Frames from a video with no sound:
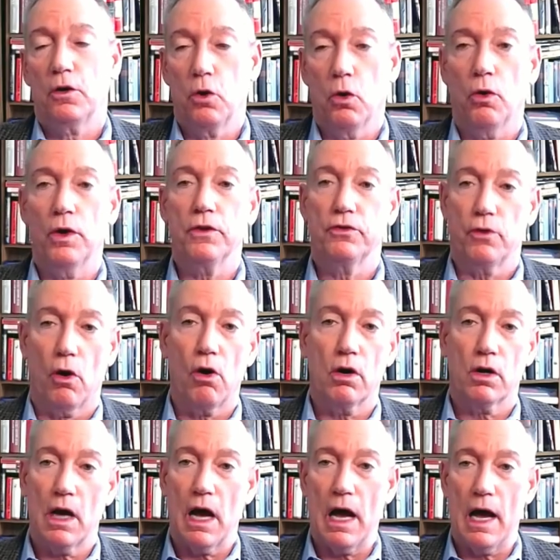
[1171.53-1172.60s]
Corrie's
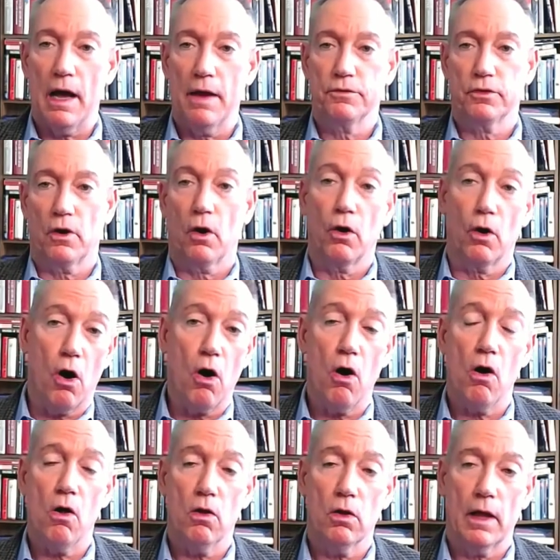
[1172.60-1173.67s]
archives are
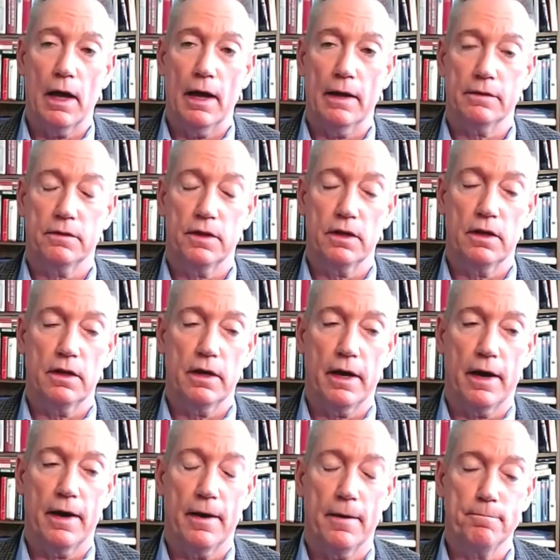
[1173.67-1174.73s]
all at
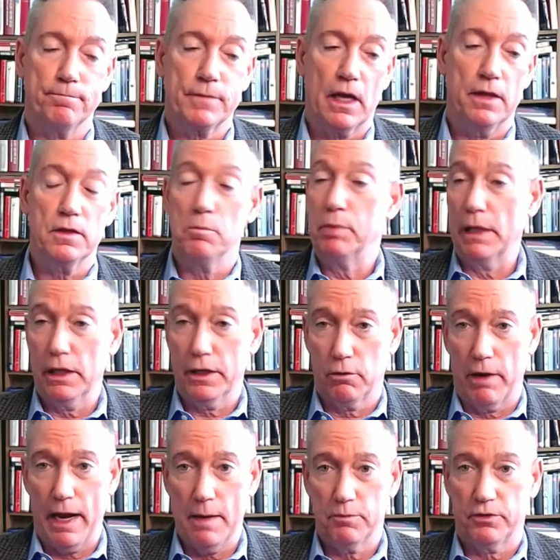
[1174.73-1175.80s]
the in the Billy
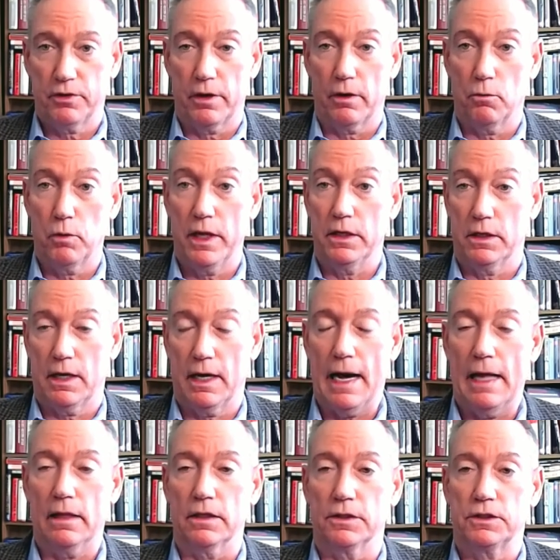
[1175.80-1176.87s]
Graham Center at Wheaton
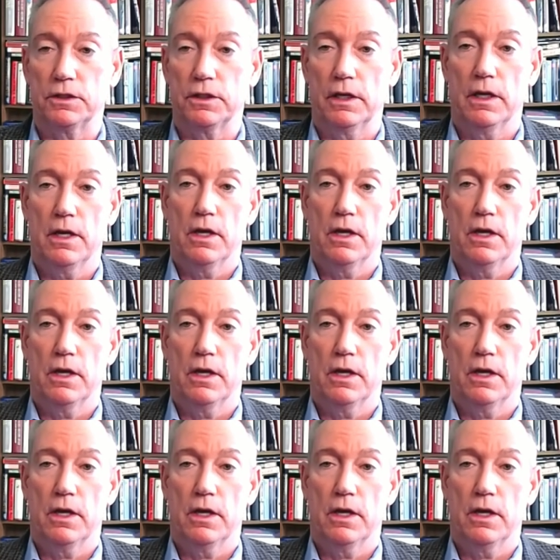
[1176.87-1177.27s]
College.